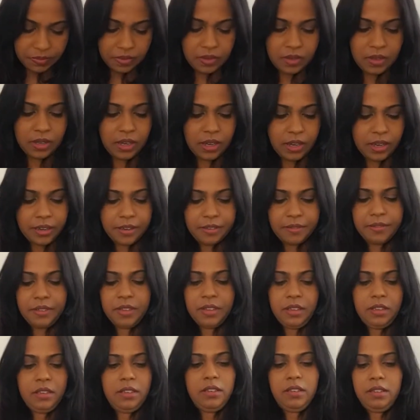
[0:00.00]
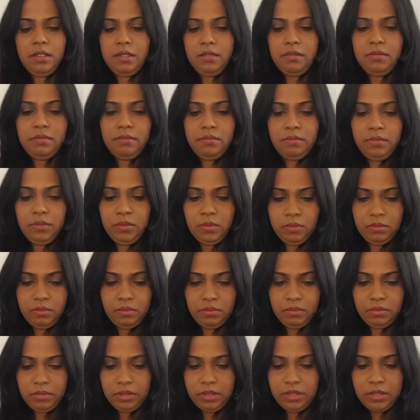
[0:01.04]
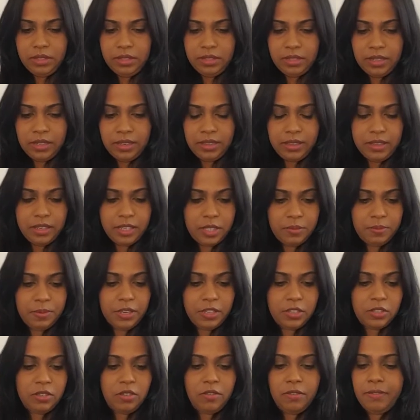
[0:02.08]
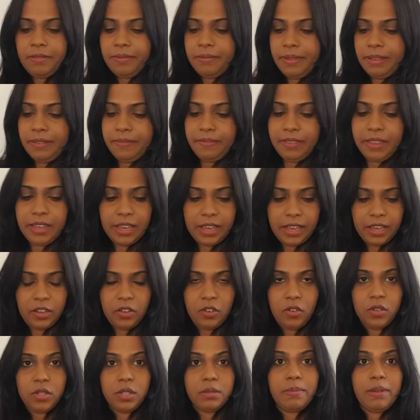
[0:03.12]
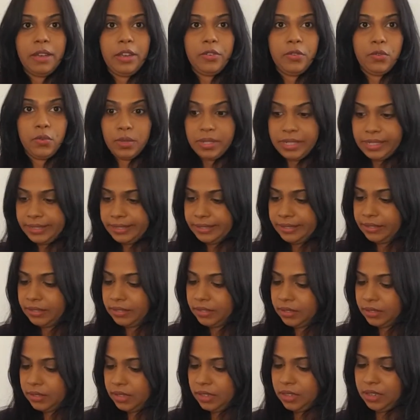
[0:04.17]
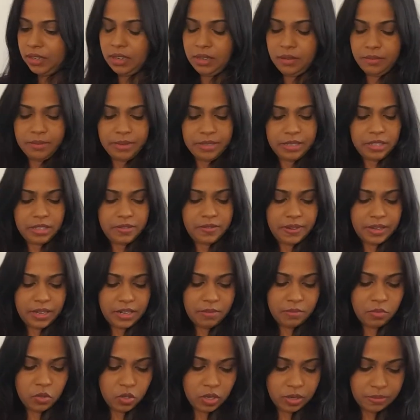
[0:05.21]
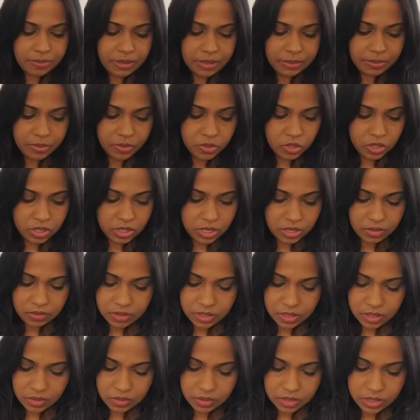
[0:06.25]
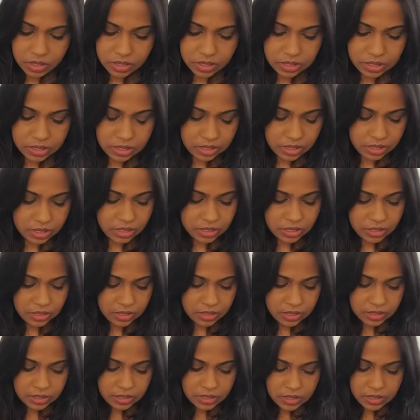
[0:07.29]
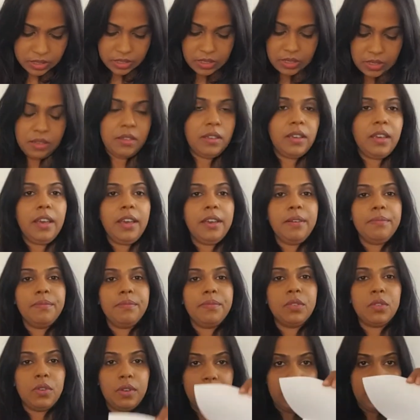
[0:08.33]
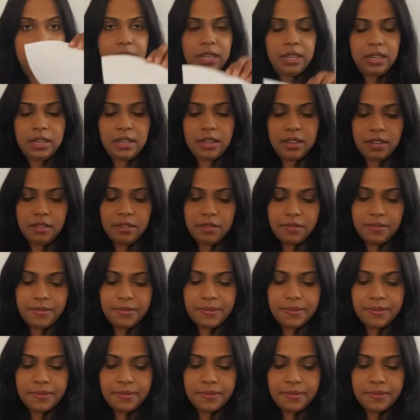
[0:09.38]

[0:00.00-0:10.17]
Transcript: Okay, let's get this piece. Oh, there goes my ruler. It's fine, I'm sure I'll be able to tear it without it. Okay, so again in half.